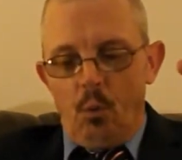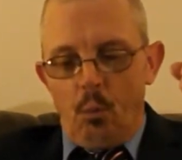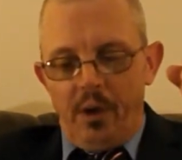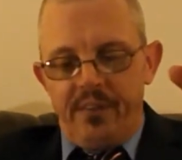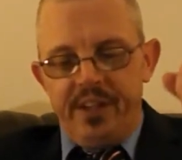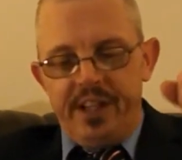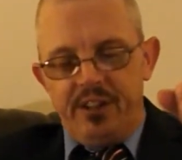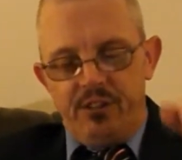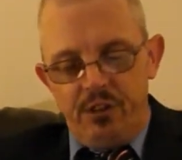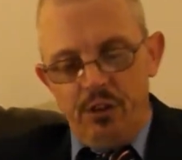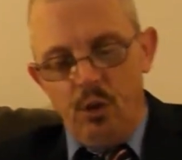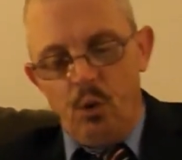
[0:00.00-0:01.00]
What they
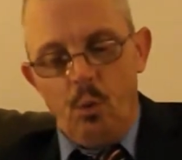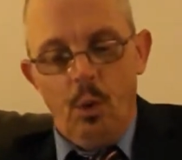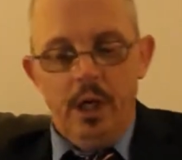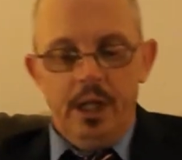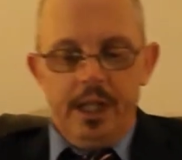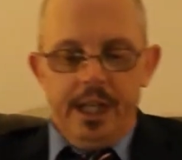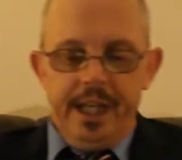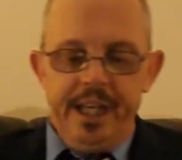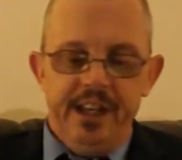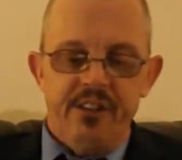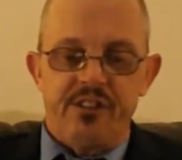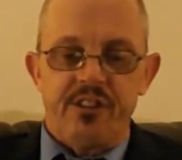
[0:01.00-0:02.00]
do
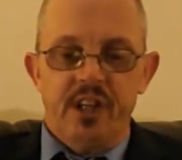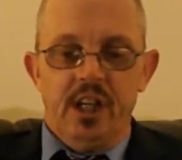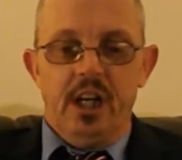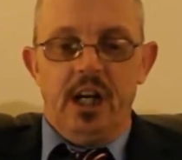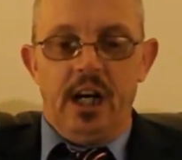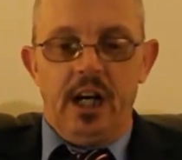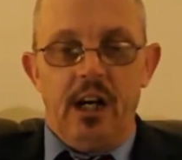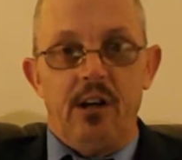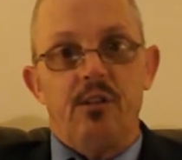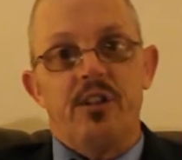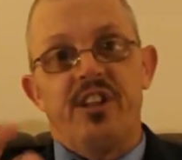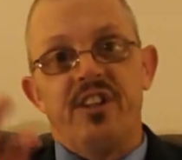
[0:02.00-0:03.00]
is
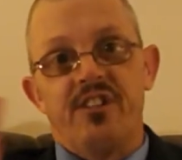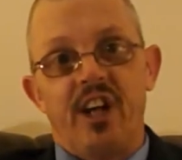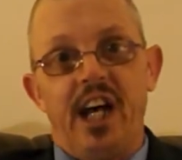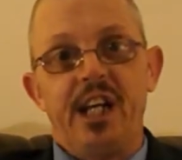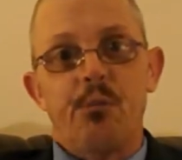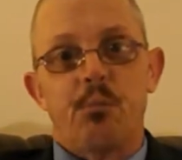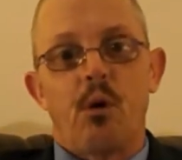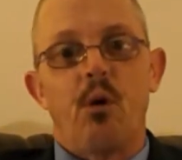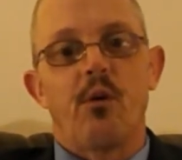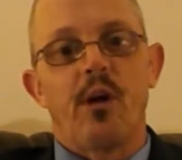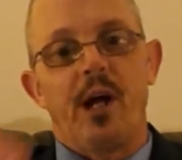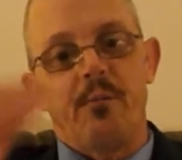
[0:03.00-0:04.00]
design a
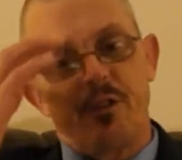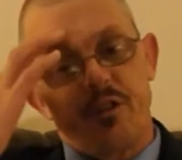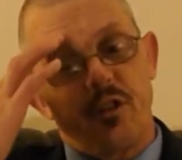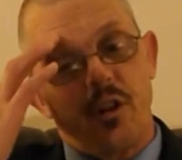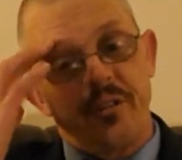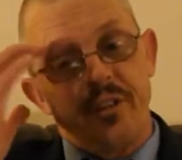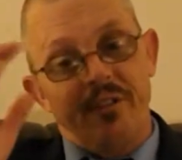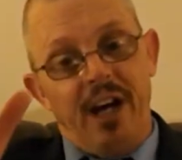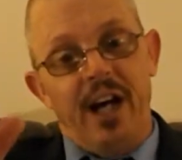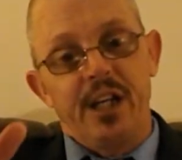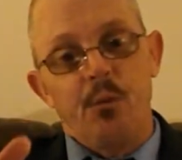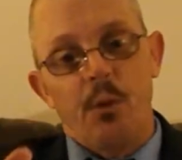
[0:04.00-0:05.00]
program to sort of
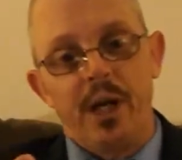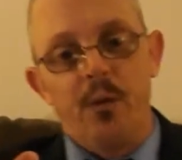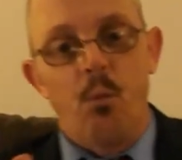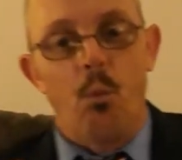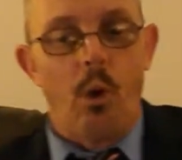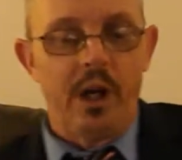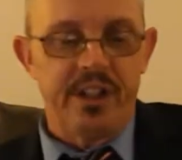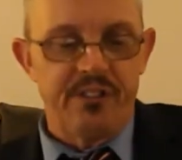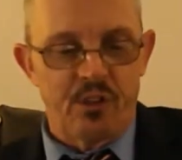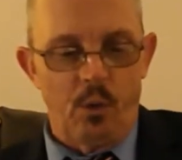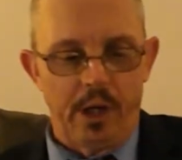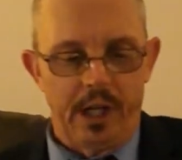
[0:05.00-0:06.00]
evaluate what
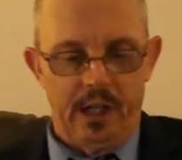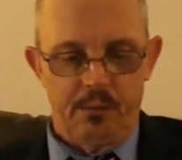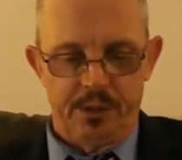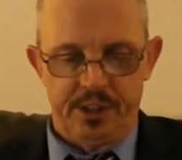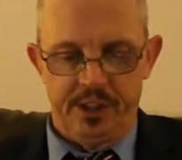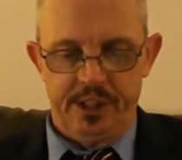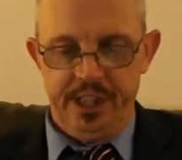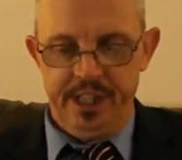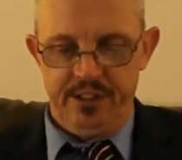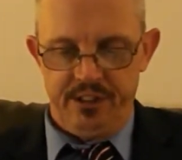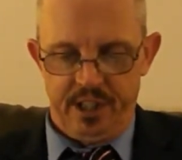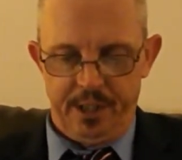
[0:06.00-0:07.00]
is going on with their
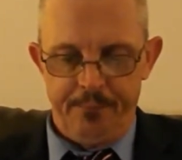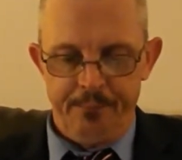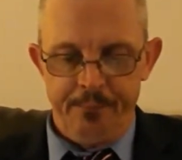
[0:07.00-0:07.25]
teaching.